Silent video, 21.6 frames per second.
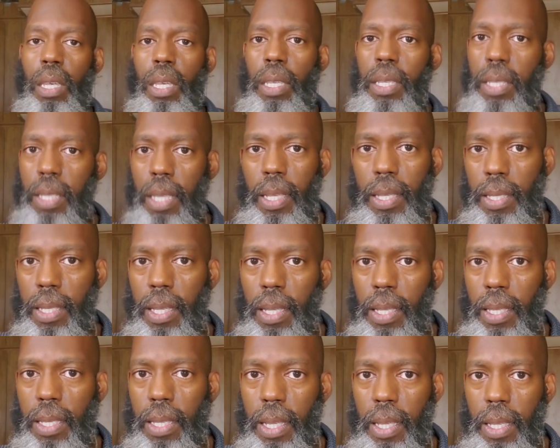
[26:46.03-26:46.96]

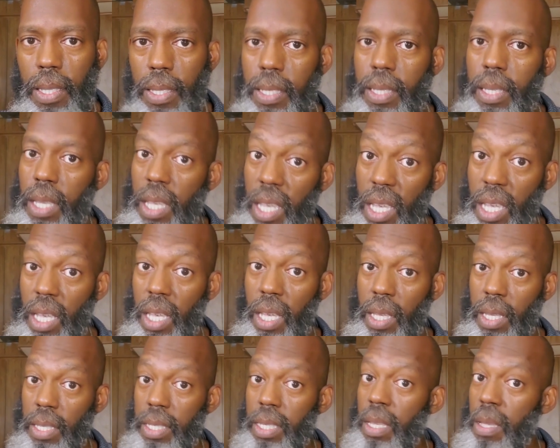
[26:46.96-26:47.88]
666
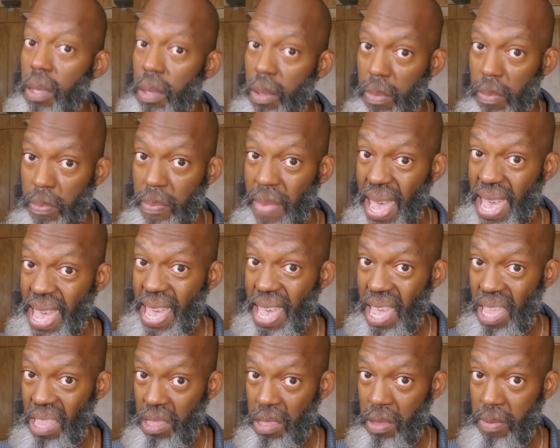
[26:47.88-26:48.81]
is
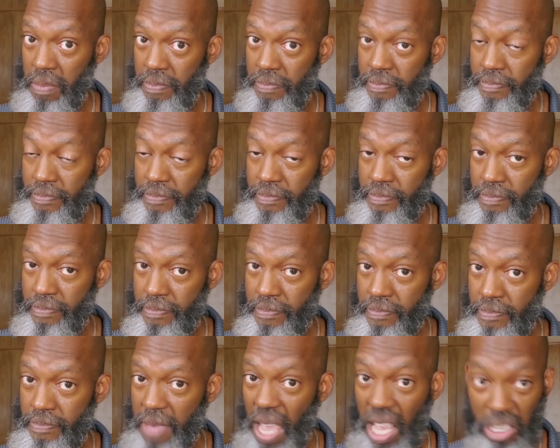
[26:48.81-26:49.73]
man.
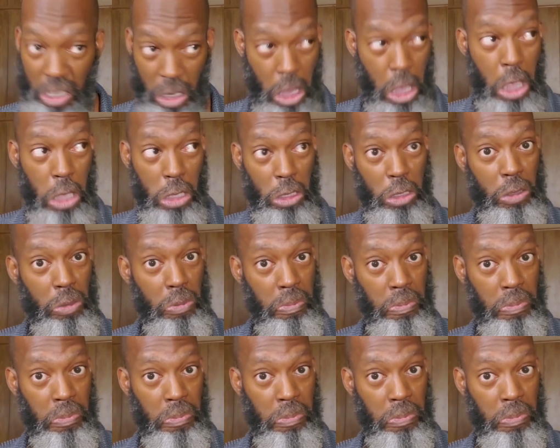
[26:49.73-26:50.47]
That's us.